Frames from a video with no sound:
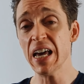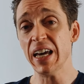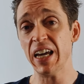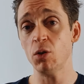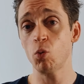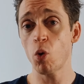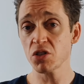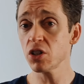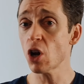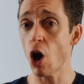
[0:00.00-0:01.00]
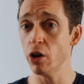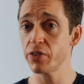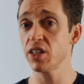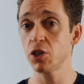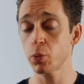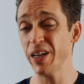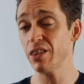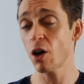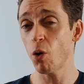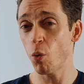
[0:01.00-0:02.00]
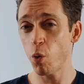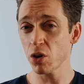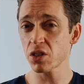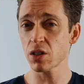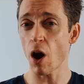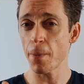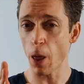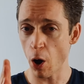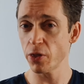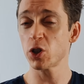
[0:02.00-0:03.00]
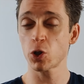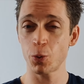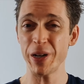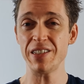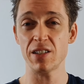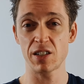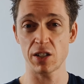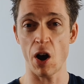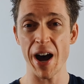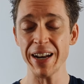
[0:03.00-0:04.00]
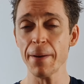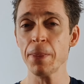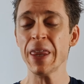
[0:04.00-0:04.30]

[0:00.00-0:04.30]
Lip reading: It wasn't overly sweet, though it was on the sweeter side.